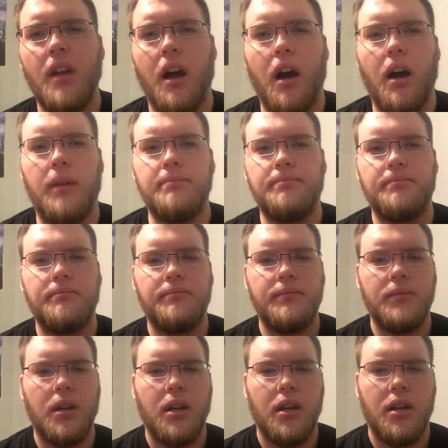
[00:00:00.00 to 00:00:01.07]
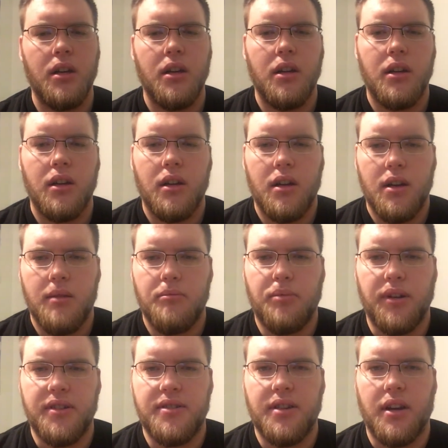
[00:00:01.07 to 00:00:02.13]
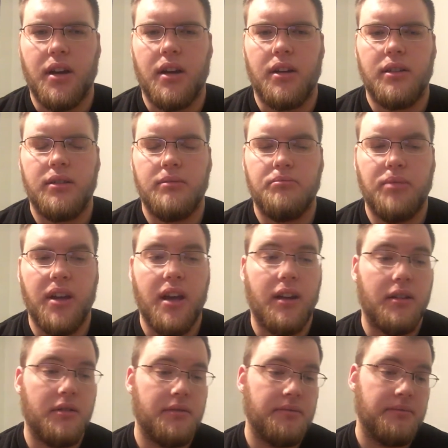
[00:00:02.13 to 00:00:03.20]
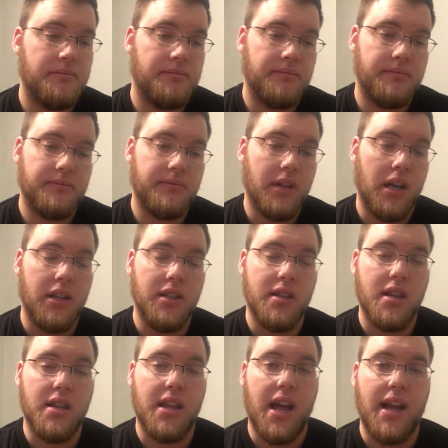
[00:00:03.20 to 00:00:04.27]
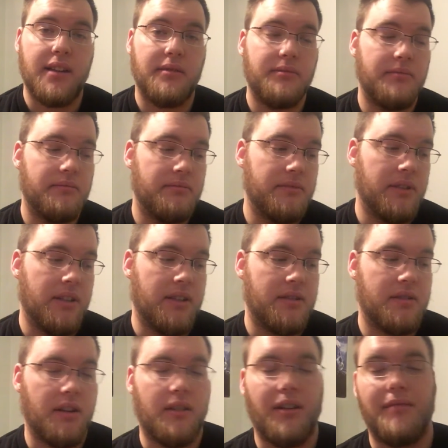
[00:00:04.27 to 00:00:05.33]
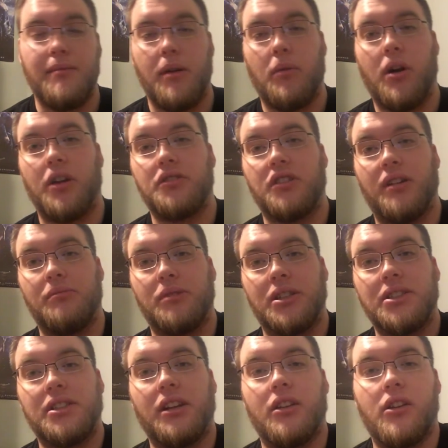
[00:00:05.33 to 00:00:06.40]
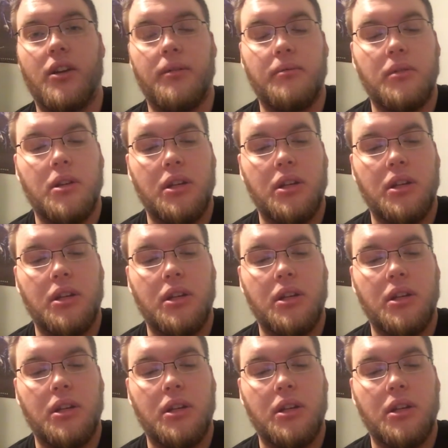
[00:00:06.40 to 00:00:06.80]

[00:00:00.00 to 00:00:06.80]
But yeah, other than that, it's, I don't have my watch on, but I'll still do it.